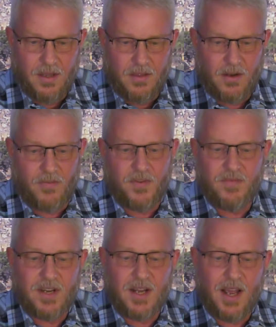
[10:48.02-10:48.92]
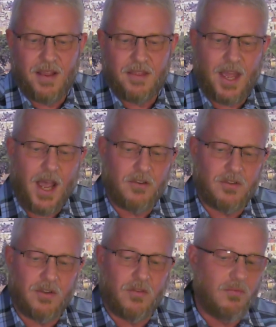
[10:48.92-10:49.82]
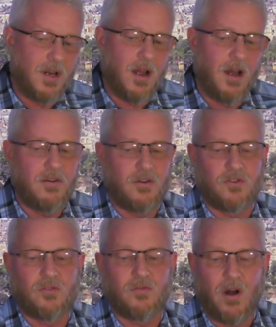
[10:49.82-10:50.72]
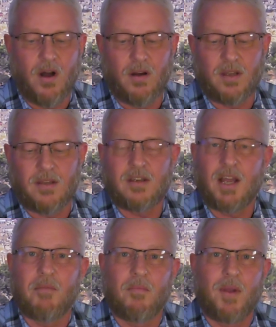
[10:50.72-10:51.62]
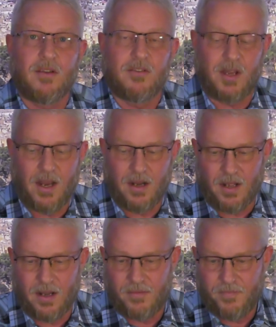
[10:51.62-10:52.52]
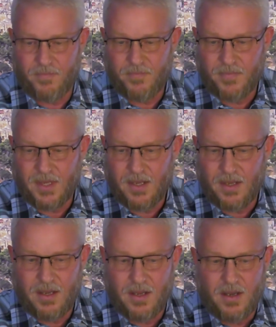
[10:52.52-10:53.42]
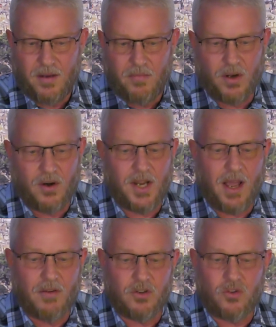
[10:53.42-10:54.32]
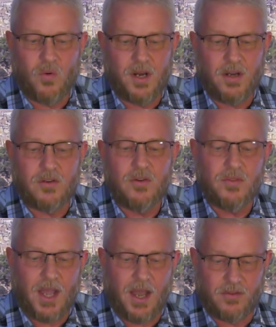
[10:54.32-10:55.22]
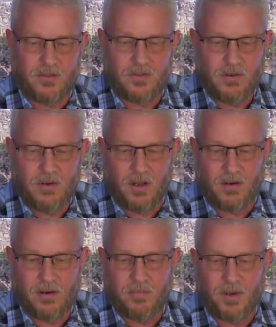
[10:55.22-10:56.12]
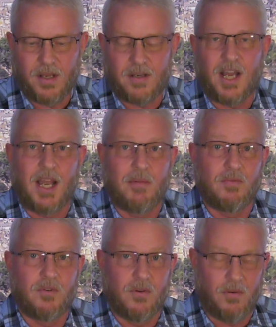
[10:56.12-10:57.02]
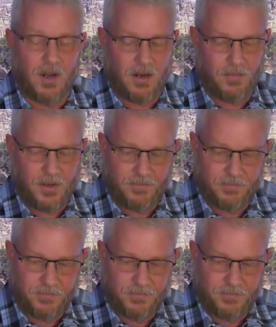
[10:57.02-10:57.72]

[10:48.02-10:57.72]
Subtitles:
There are 59,300 strong at the time of Mount Sinai, but are down to 22,200 by the time of Deuteronomy.